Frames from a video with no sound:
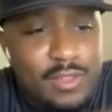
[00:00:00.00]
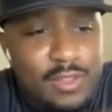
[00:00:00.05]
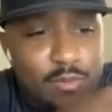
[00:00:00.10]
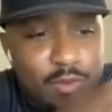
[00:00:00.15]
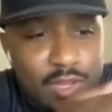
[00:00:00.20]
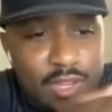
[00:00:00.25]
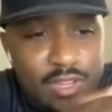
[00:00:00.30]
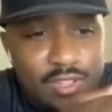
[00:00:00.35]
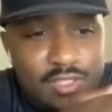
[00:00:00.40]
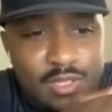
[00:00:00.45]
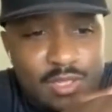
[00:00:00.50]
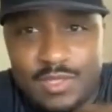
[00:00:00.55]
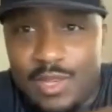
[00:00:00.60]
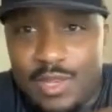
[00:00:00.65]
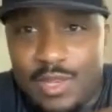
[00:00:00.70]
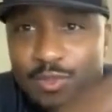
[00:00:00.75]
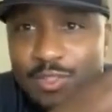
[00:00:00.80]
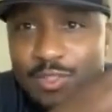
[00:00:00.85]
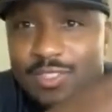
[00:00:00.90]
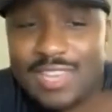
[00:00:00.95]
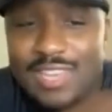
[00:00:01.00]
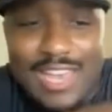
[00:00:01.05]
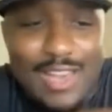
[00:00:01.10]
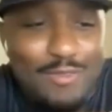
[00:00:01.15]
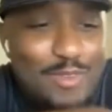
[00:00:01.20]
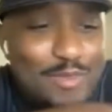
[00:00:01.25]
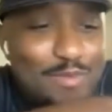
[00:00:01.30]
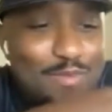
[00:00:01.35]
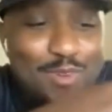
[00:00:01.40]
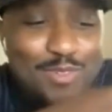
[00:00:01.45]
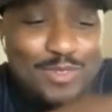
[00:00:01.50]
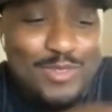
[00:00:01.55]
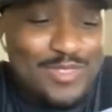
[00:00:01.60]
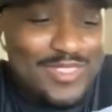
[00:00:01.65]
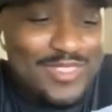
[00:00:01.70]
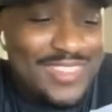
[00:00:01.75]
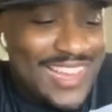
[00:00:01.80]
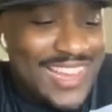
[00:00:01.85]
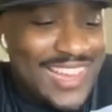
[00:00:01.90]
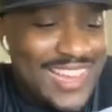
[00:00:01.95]
The relationships that we just have, we built through
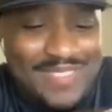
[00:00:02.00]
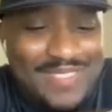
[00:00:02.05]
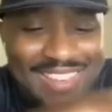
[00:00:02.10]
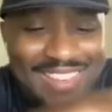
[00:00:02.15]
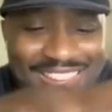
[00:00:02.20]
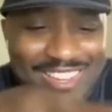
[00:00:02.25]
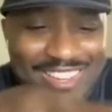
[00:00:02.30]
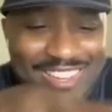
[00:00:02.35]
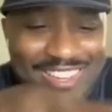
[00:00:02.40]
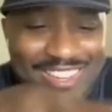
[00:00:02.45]
time, man.